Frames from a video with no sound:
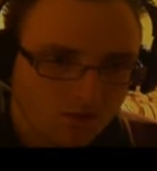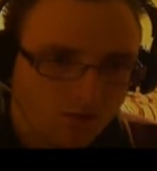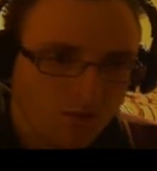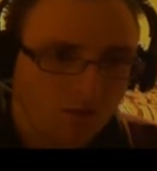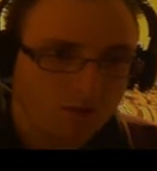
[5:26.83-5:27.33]

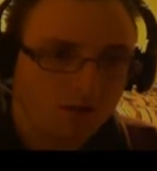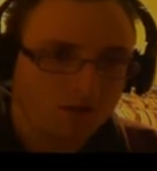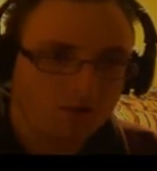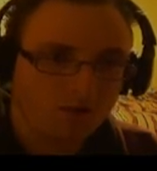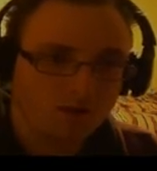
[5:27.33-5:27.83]
oh god,
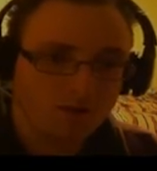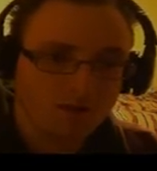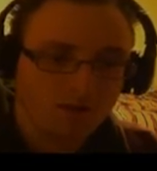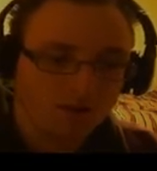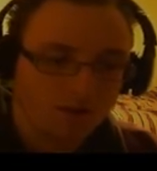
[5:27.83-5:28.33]
jeez,
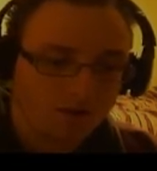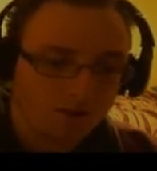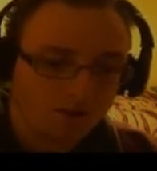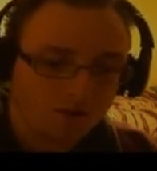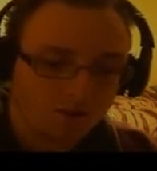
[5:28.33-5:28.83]
that, that
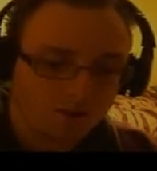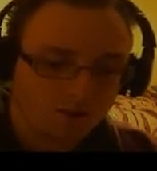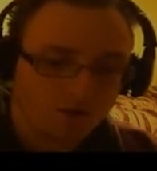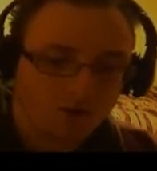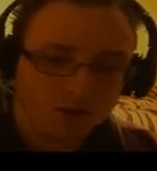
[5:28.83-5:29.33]
was awfully
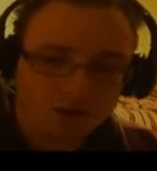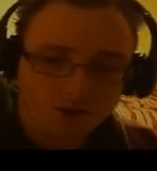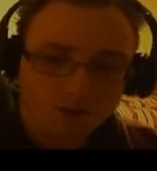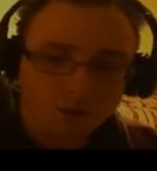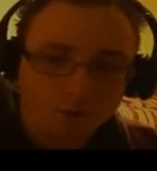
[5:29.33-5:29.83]
short. I
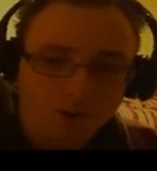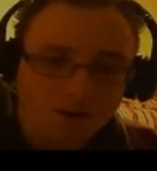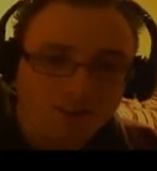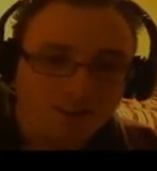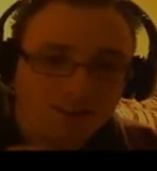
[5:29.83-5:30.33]
knew in
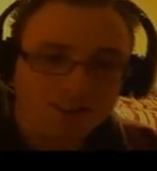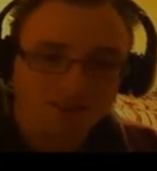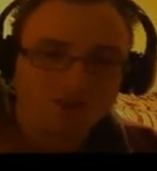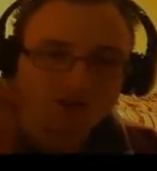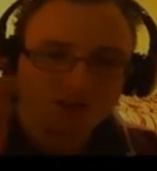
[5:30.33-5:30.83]
part 8 I
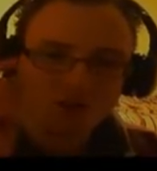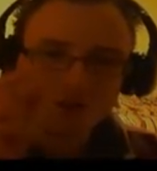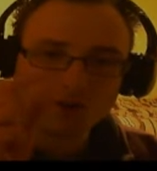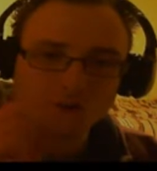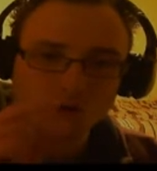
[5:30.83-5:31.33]
was so
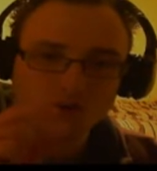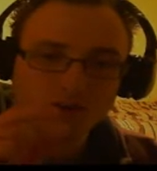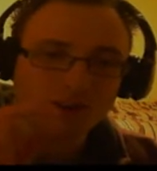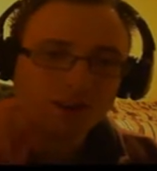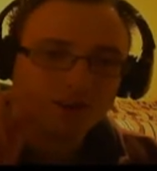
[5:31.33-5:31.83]
close
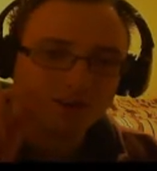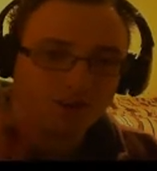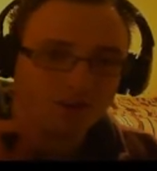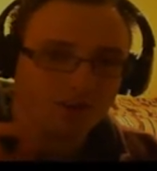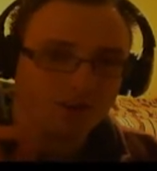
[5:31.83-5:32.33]
to
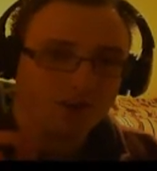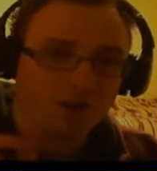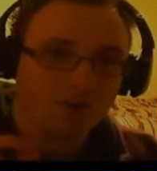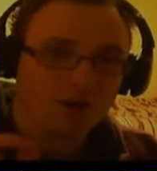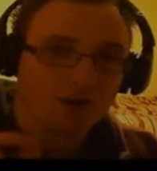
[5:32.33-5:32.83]
finishing it
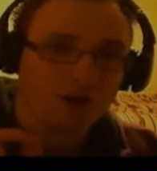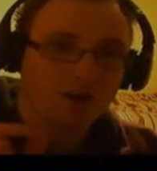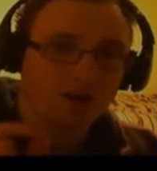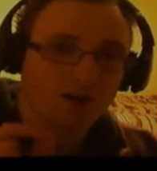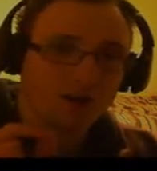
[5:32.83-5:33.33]
off.
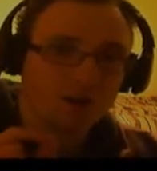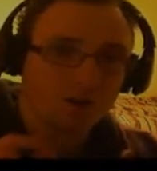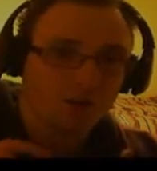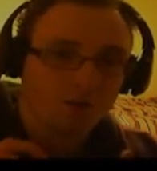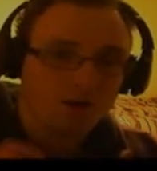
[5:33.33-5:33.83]

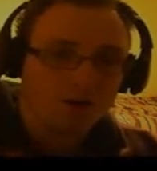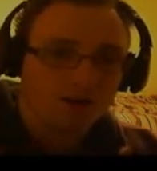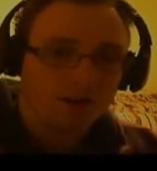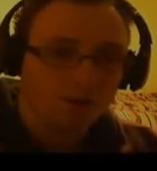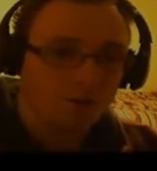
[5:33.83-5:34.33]
But part 8
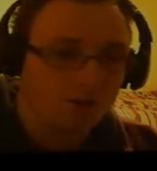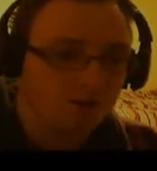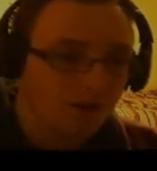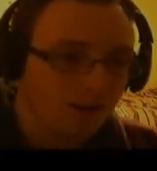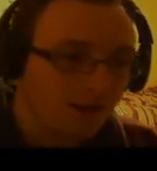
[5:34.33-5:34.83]
is
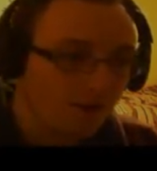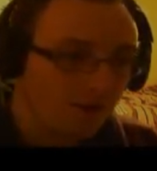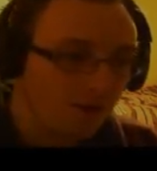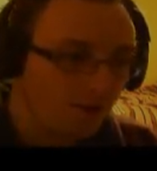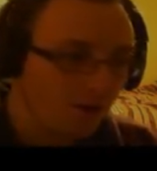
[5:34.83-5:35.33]
like half an
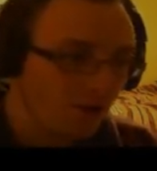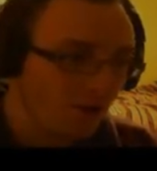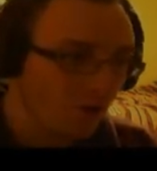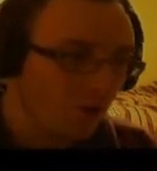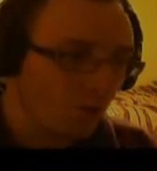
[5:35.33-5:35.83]
hour
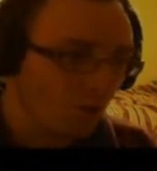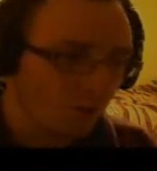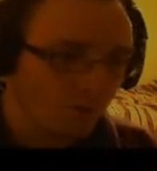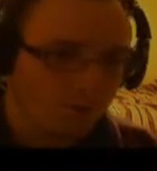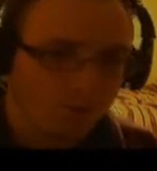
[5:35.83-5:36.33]
long.
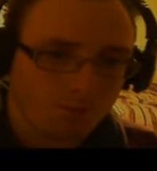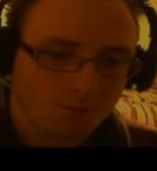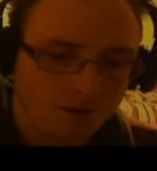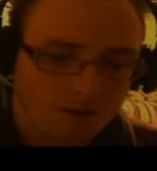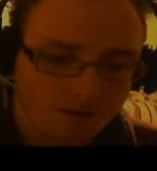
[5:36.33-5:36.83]
Whew,
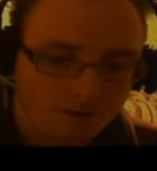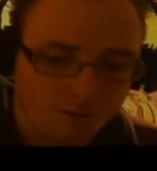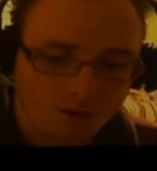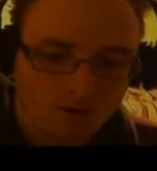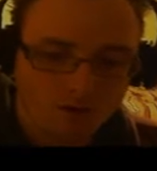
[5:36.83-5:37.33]
man, I haven't
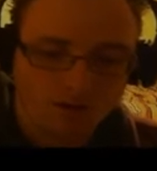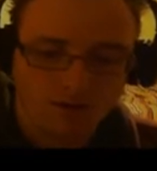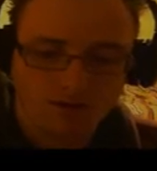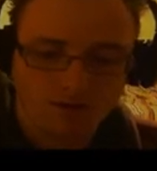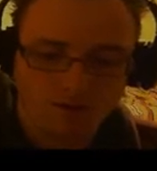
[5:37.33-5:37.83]
recorded
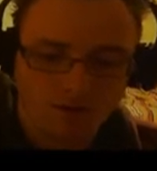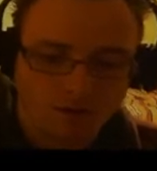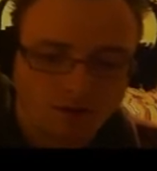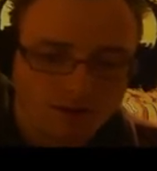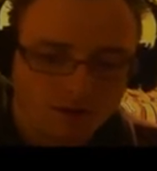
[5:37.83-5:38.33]
a video
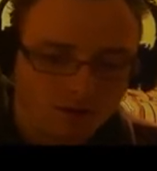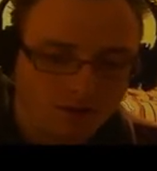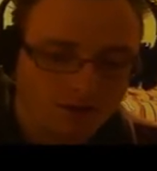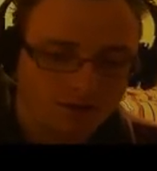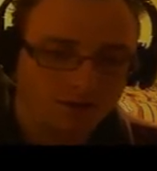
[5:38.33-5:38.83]
that long
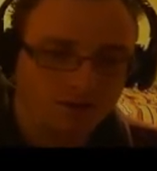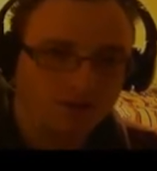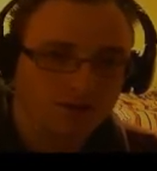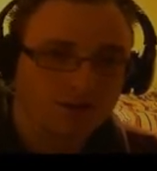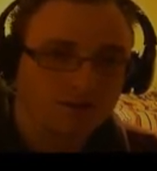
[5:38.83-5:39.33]
in
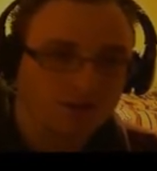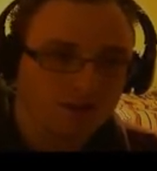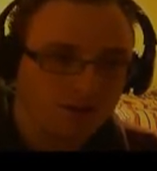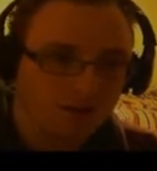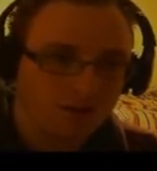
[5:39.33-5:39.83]
yonks.
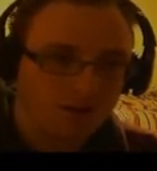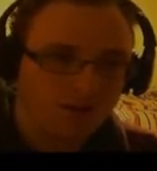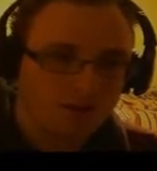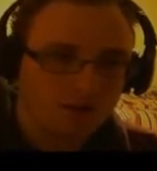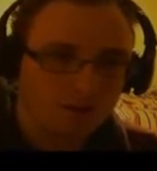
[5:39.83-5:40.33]

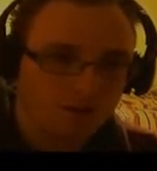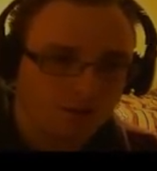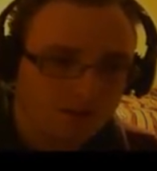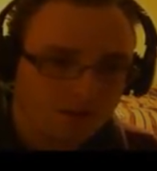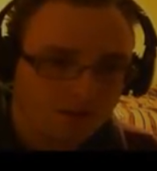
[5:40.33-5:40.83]
Okay, what's
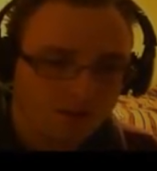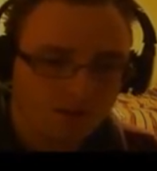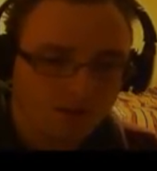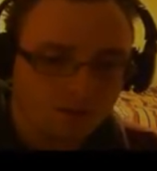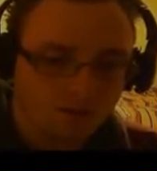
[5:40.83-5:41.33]
going on now? We
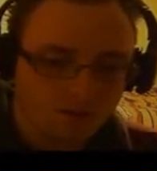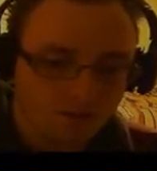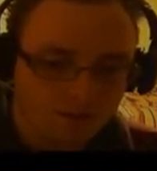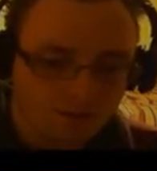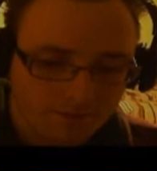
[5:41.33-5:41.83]
hear a bit of
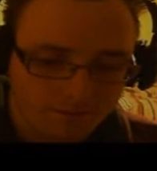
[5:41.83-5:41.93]
uh,